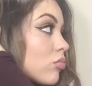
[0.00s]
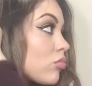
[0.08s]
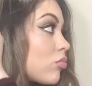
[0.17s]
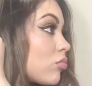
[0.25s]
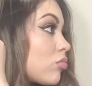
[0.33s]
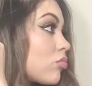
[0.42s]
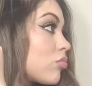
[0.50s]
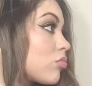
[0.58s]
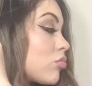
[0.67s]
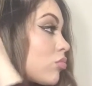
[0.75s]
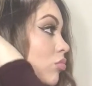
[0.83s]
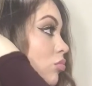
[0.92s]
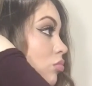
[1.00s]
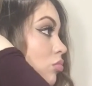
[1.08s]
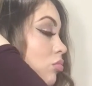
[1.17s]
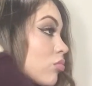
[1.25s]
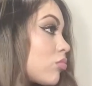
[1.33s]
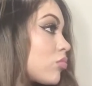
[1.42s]

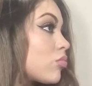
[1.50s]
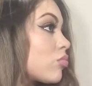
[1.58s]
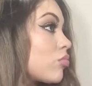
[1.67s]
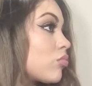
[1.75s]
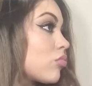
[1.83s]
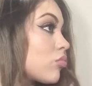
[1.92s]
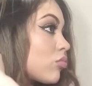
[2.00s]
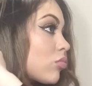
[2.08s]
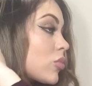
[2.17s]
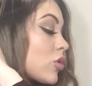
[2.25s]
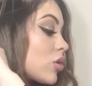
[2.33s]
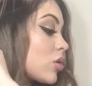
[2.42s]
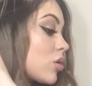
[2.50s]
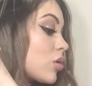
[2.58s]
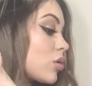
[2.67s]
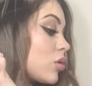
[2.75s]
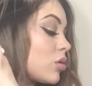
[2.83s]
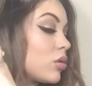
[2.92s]

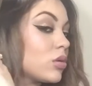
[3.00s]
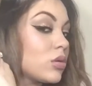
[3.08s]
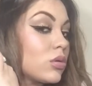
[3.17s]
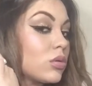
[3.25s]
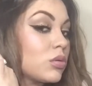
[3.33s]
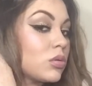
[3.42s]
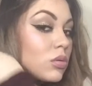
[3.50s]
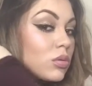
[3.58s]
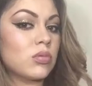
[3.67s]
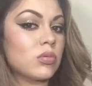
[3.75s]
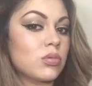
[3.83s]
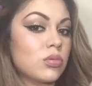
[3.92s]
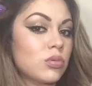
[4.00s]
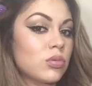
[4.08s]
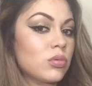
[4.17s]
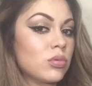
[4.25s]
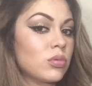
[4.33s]
(no one is talking)